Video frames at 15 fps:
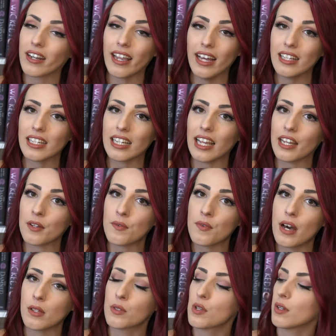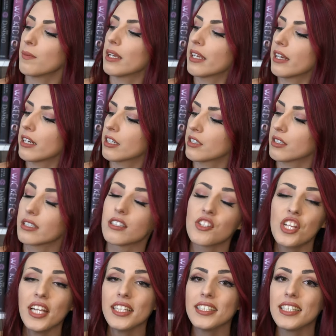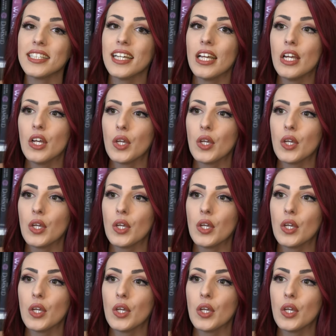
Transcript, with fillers: Kelly, and it follows our main character, Enchanted,